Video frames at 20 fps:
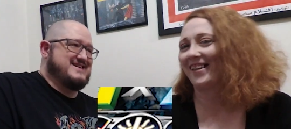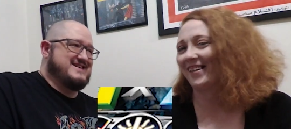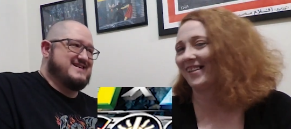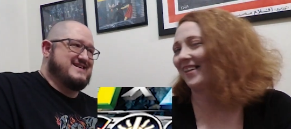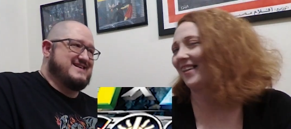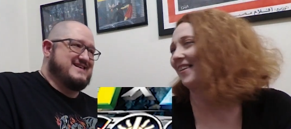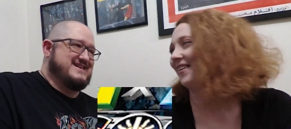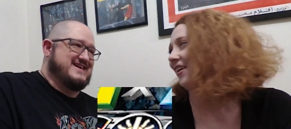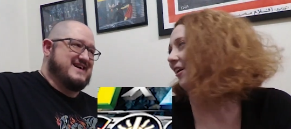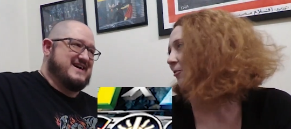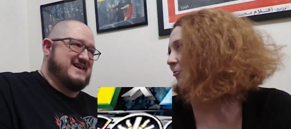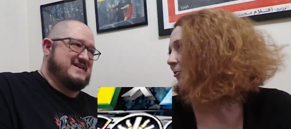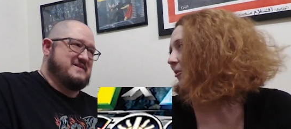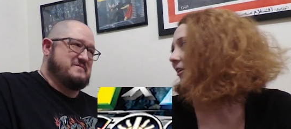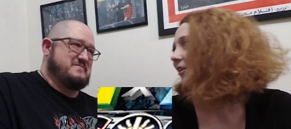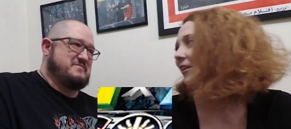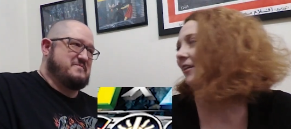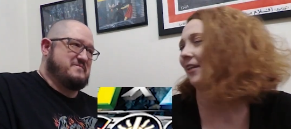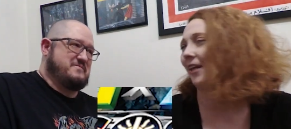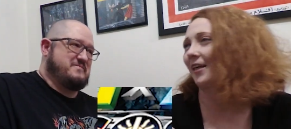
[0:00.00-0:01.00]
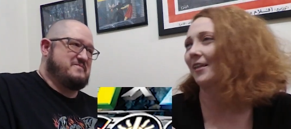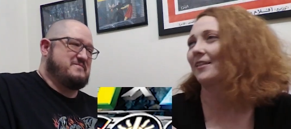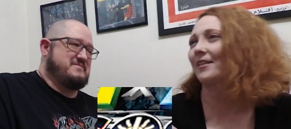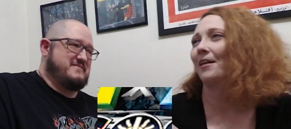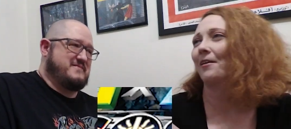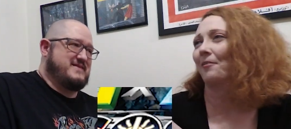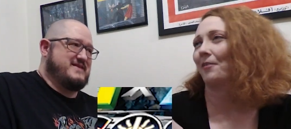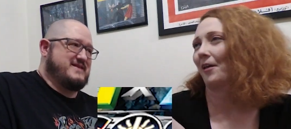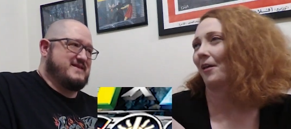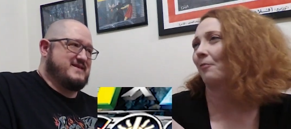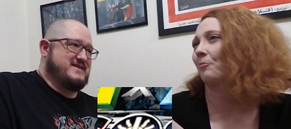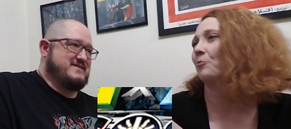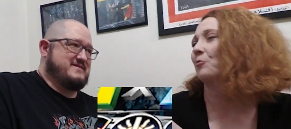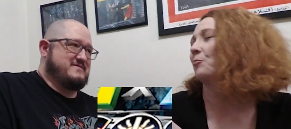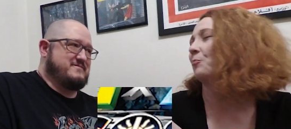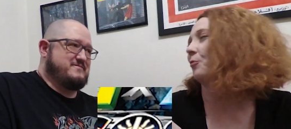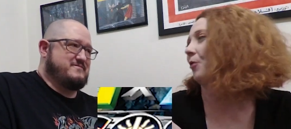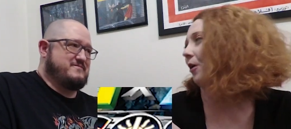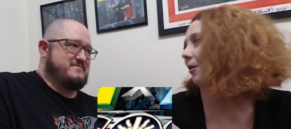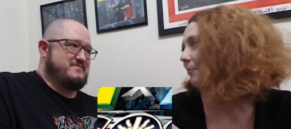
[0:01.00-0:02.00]
Speaker 1: and I, yeah. I, really liked how that was
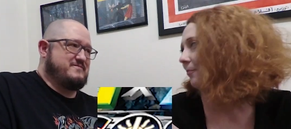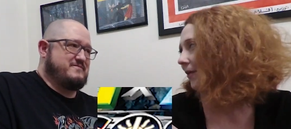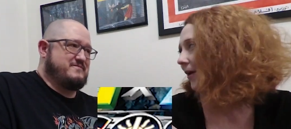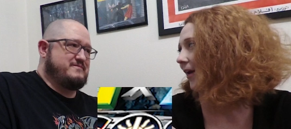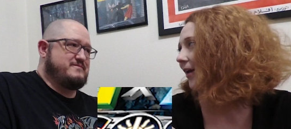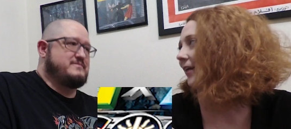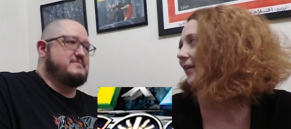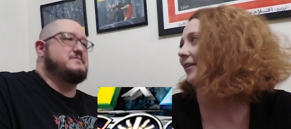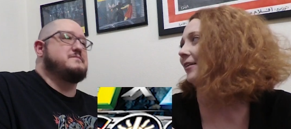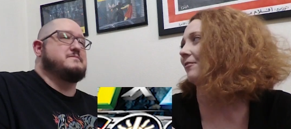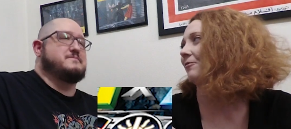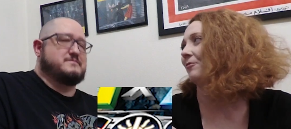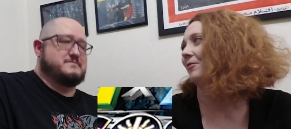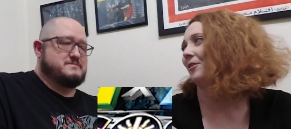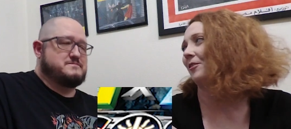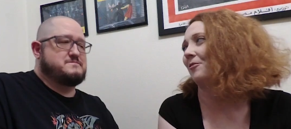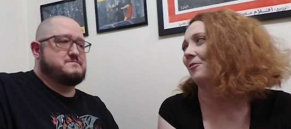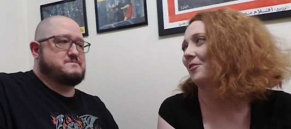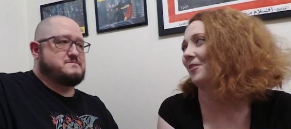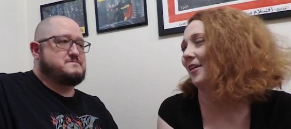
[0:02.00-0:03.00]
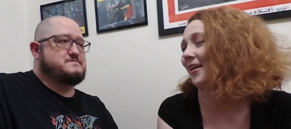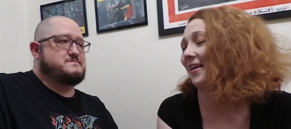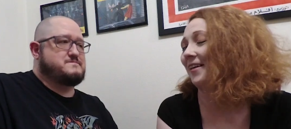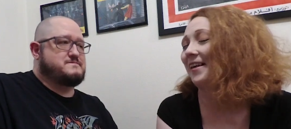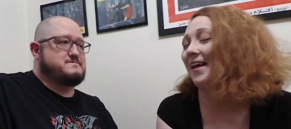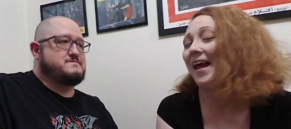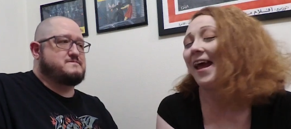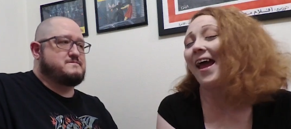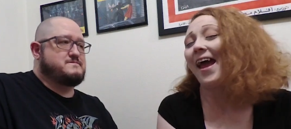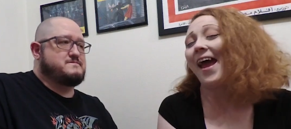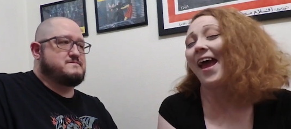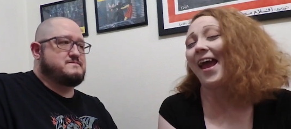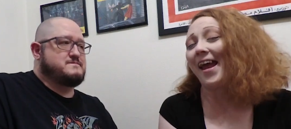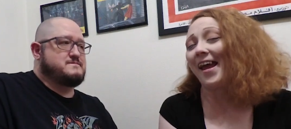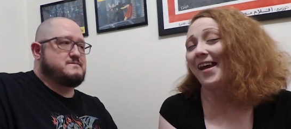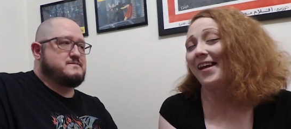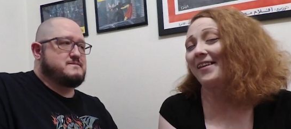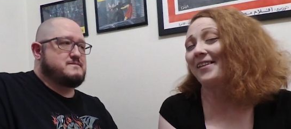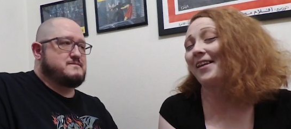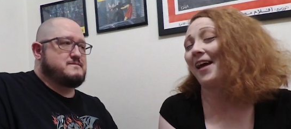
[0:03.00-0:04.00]
brought back and used again.
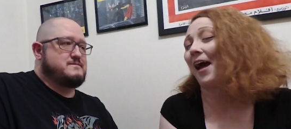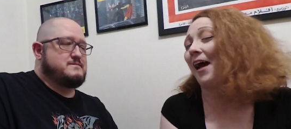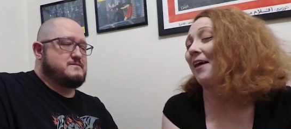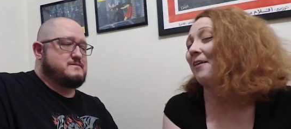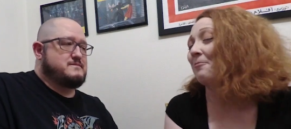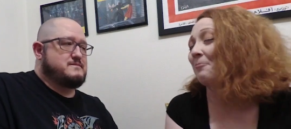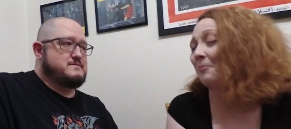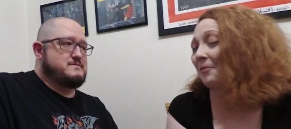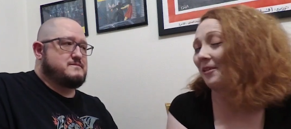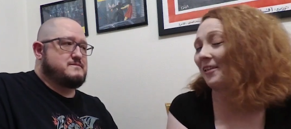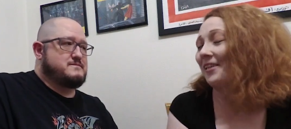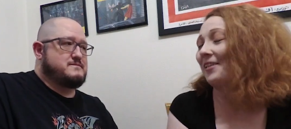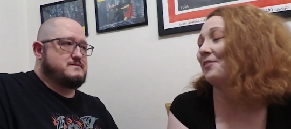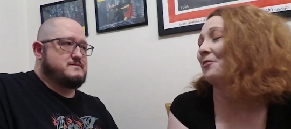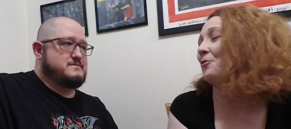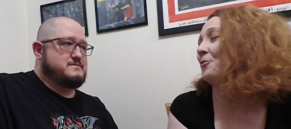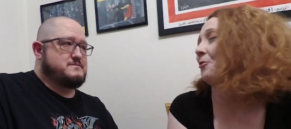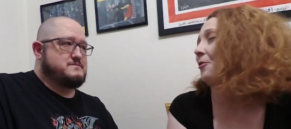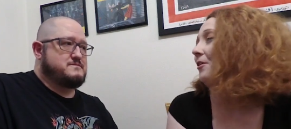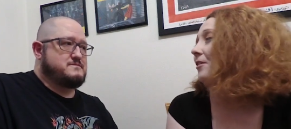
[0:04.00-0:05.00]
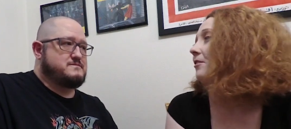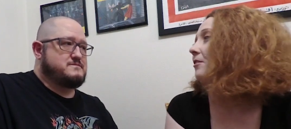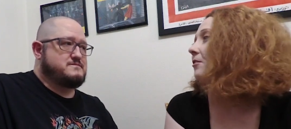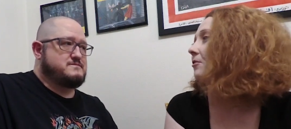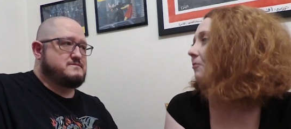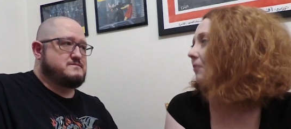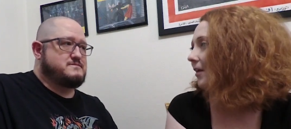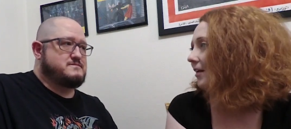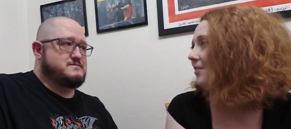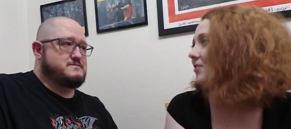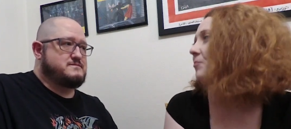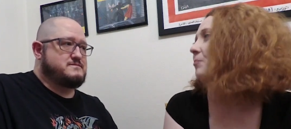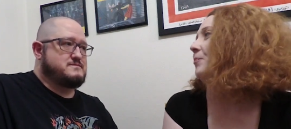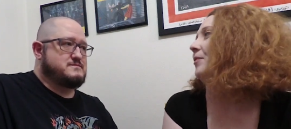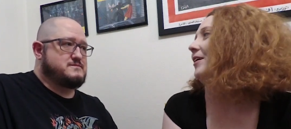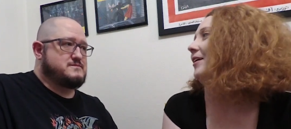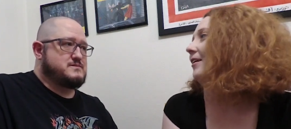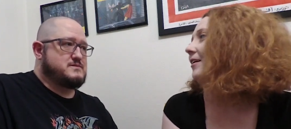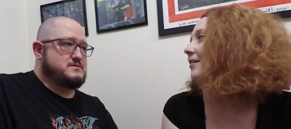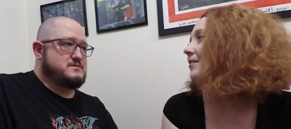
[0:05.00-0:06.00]
And I really enjoyed the Grand
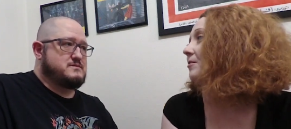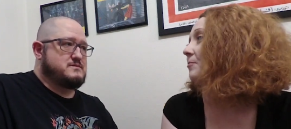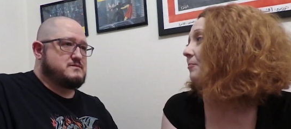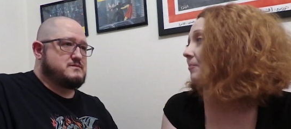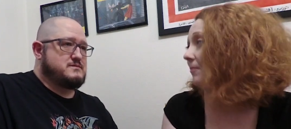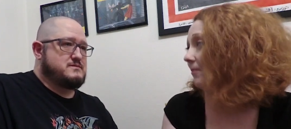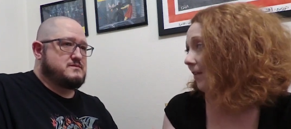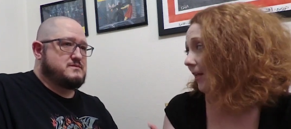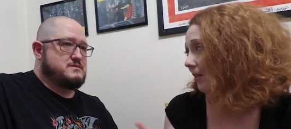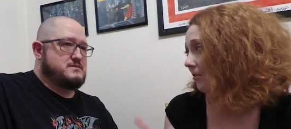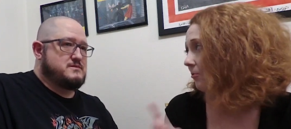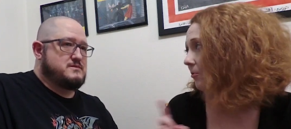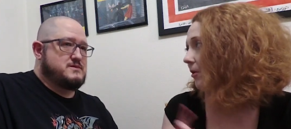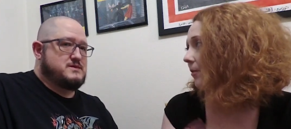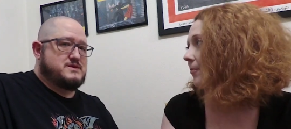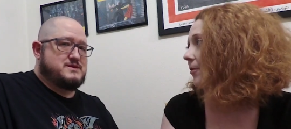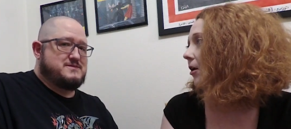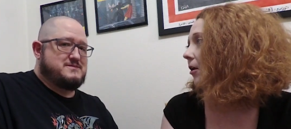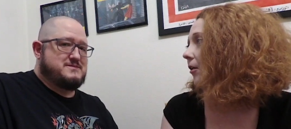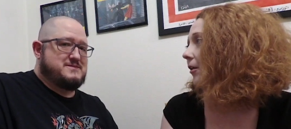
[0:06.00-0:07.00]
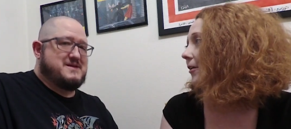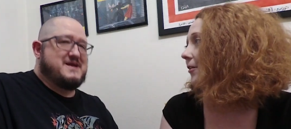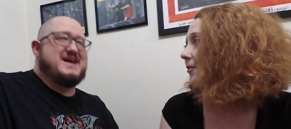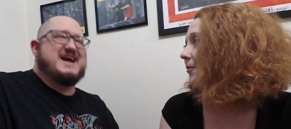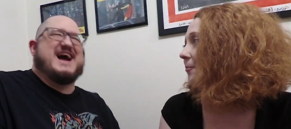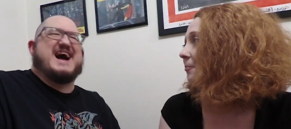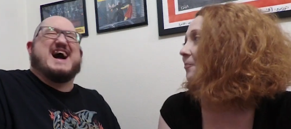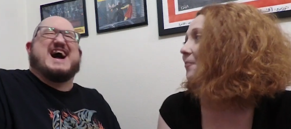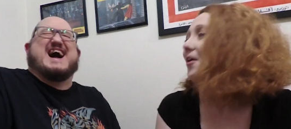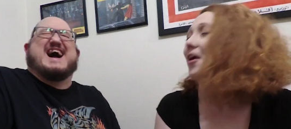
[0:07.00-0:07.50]
Peanuts, and that's what I'm calling them. uh,